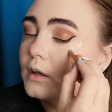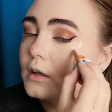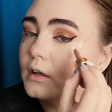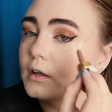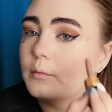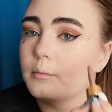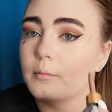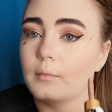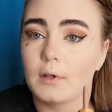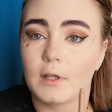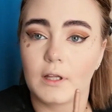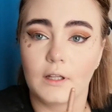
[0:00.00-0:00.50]

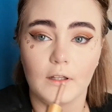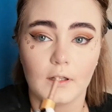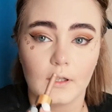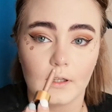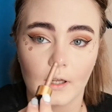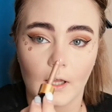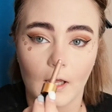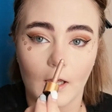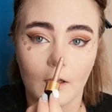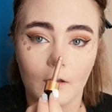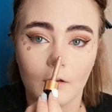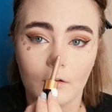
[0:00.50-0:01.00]
and then blend
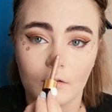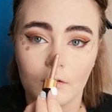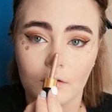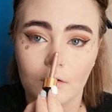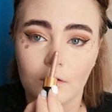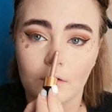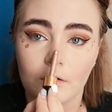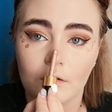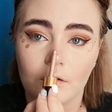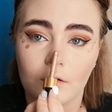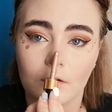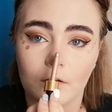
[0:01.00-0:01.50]
it
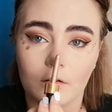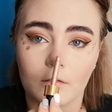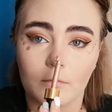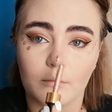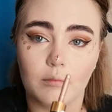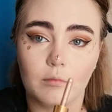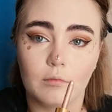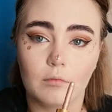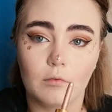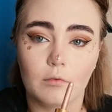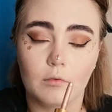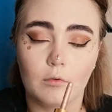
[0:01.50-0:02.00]
out.
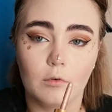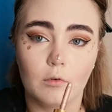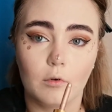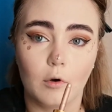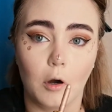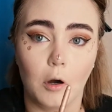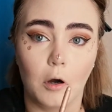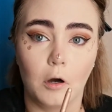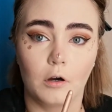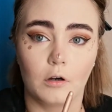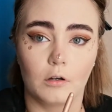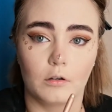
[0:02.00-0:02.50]

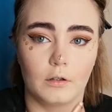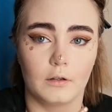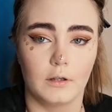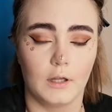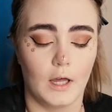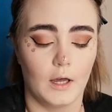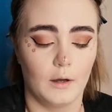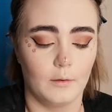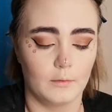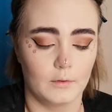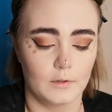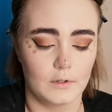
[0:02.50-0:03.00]
Oh,
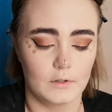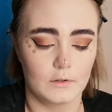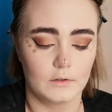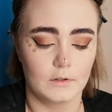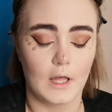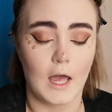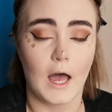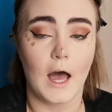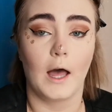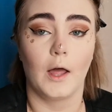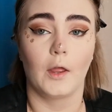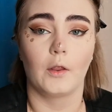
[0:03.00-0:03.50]

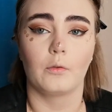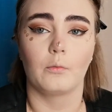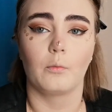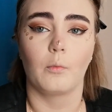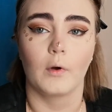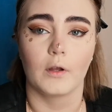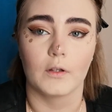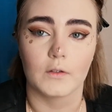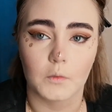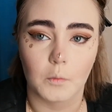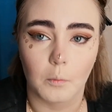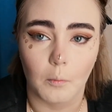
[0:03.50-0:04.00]
that
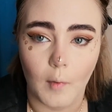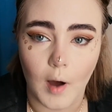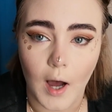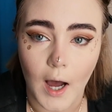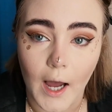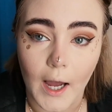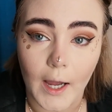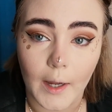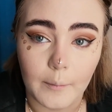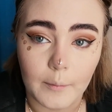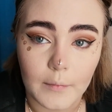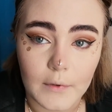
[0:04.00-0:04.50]
was
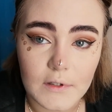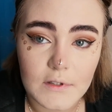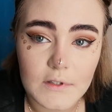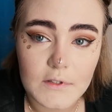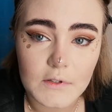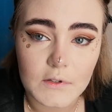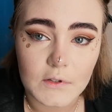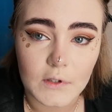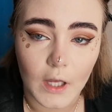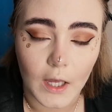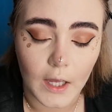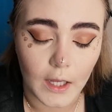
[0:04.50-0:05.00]
my
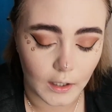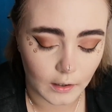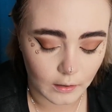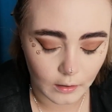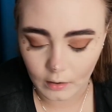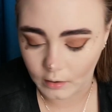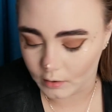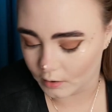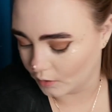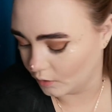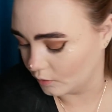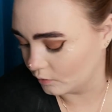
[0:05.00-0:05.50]

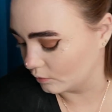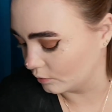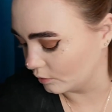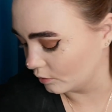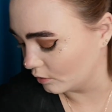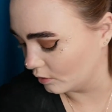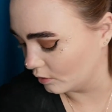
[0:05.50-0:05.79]
mistake. Oh